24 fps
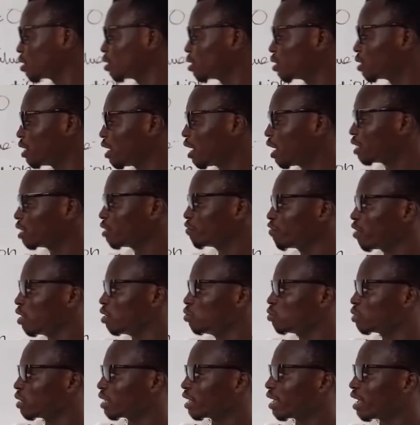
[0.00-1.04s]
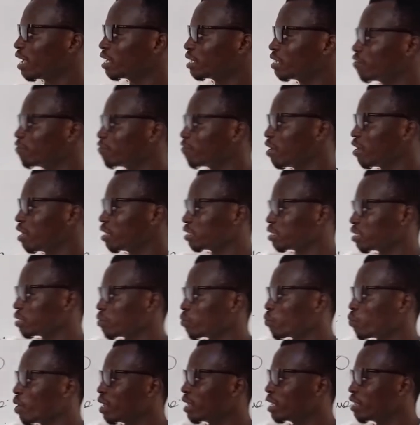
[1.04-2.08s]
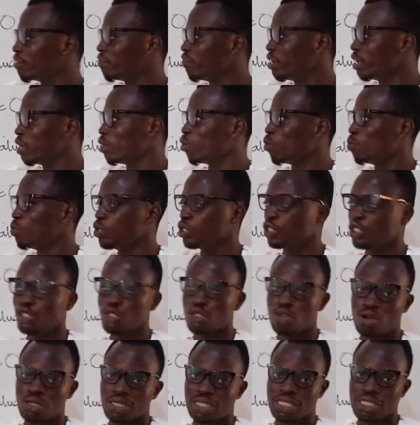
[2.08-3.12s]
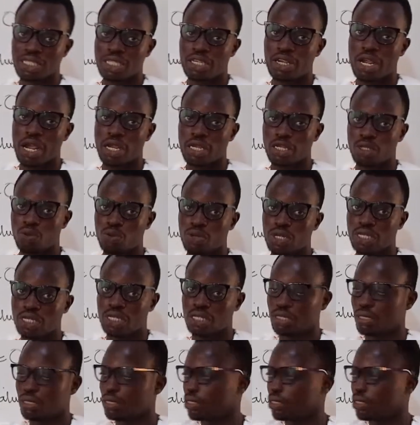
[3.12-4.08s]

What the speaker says: and the eigenfunction when given a homogeneous integral equation.